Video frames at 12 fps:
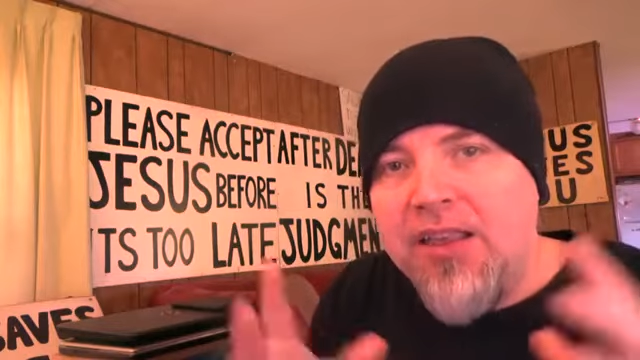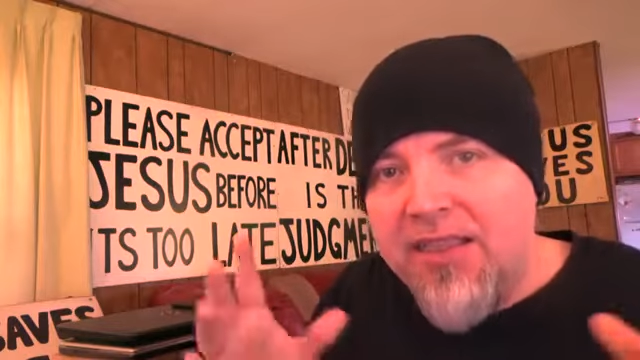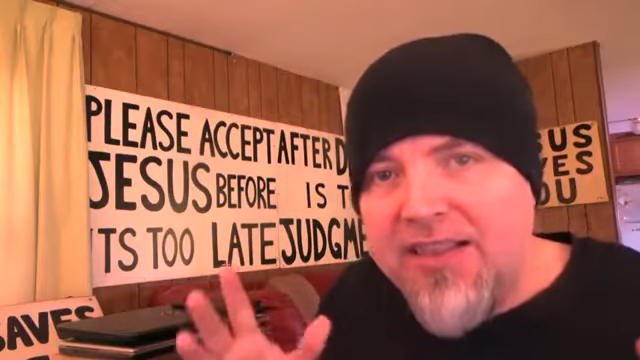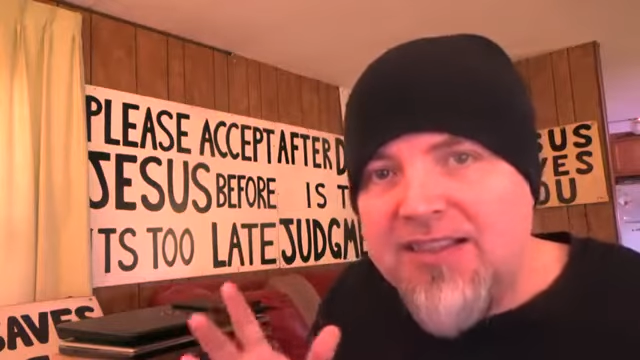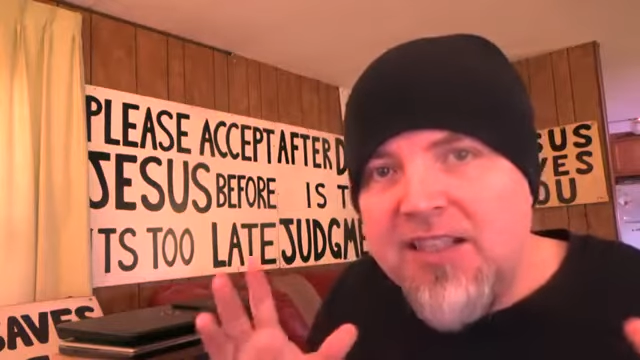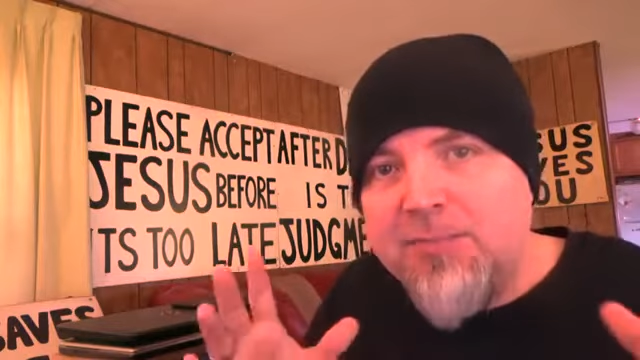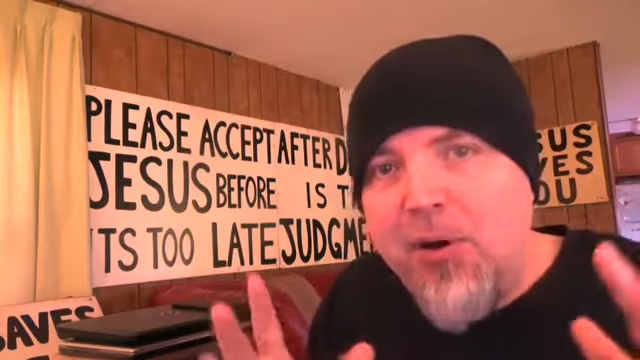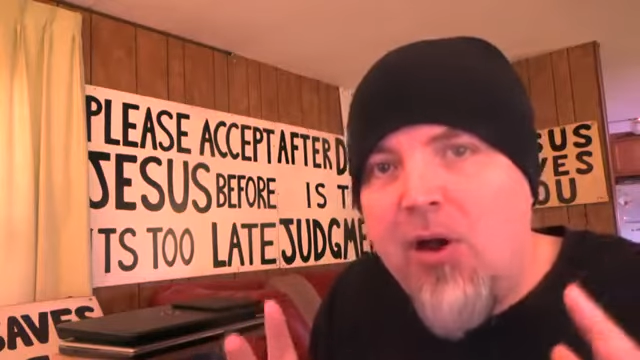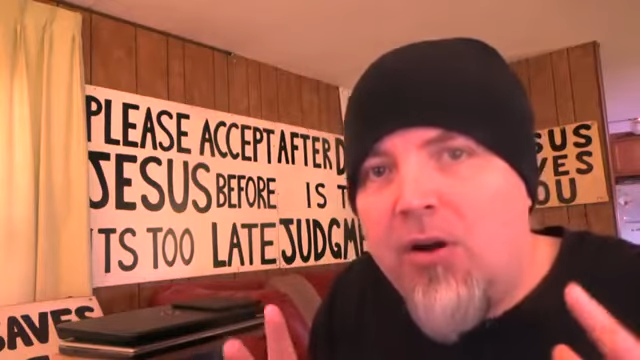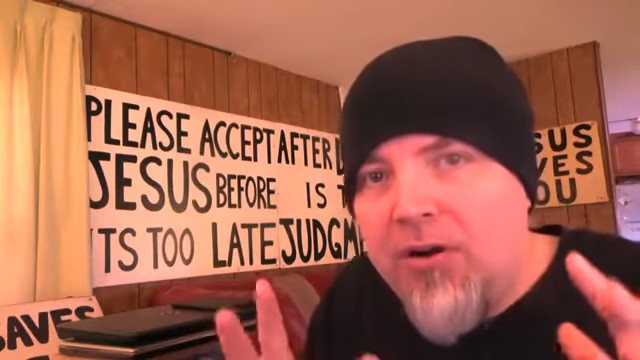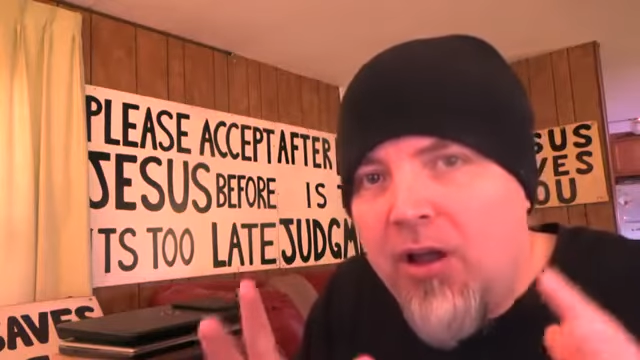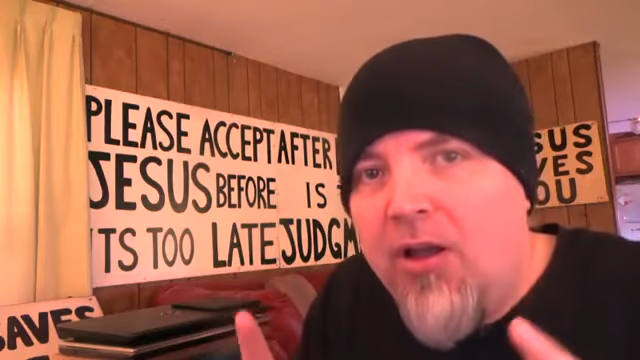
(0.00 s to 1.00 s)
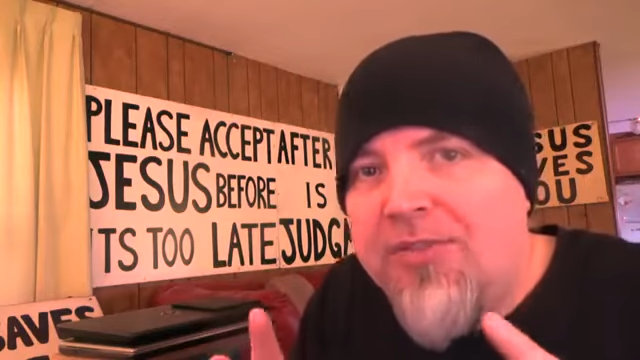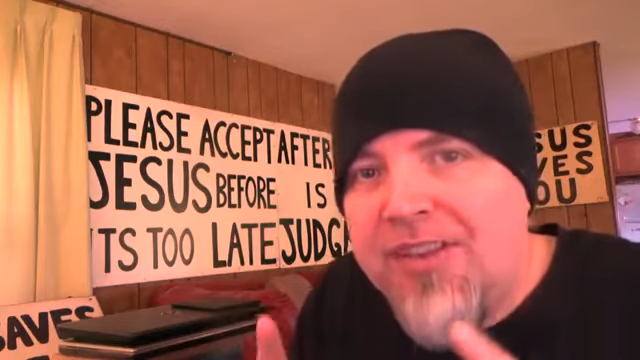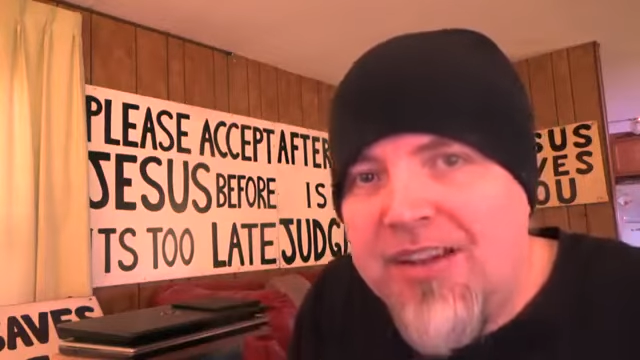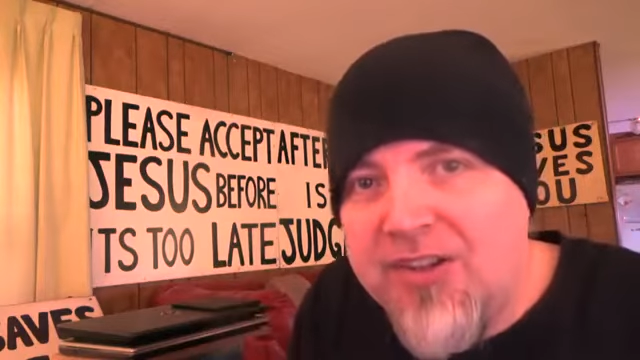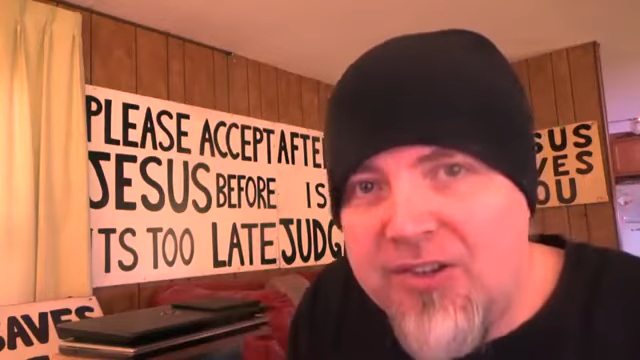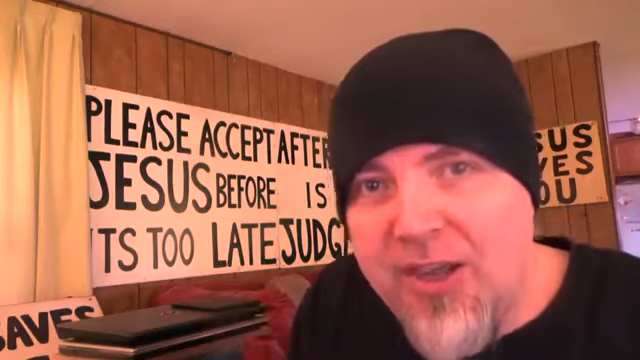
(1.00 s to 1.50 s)
This is part of the
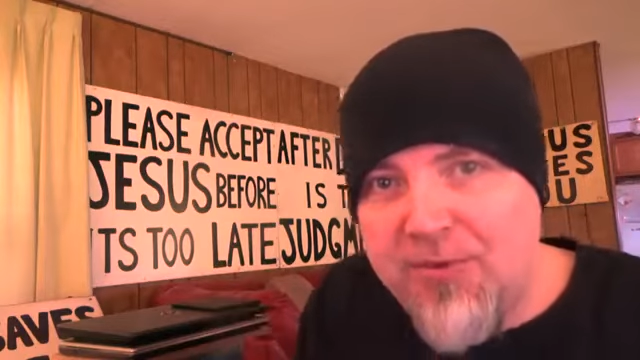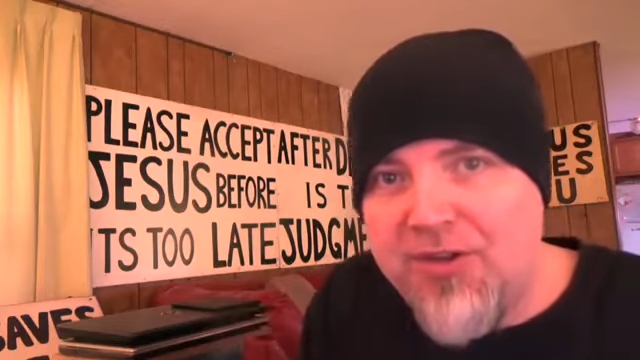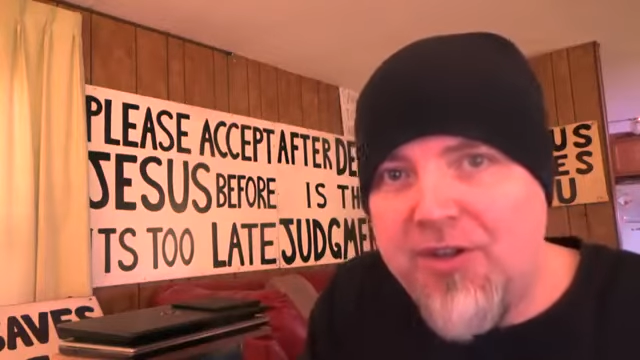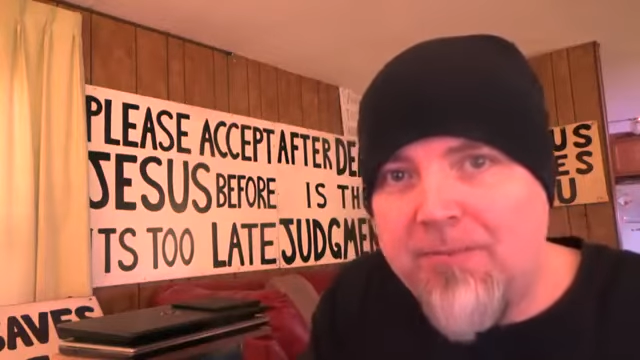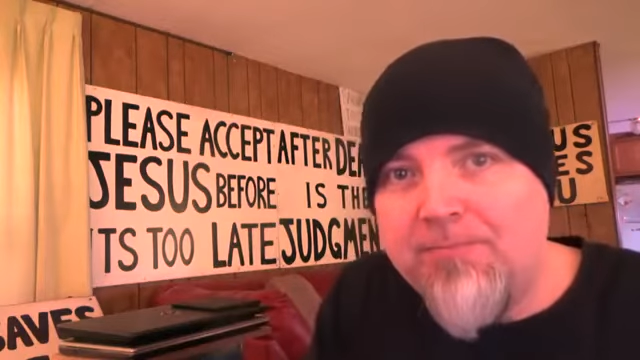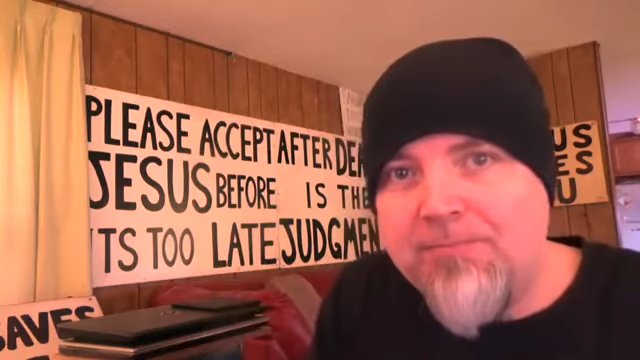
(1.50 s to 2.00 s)
deception.